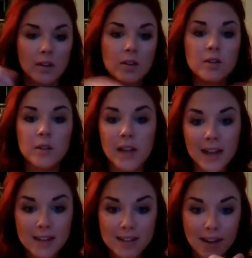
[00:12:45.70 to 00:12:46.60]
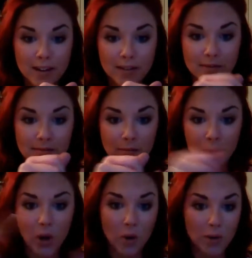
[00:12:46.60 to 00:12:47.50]
So like I said,
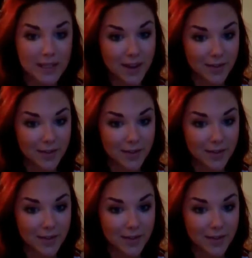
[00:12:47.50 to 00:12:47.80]
always got to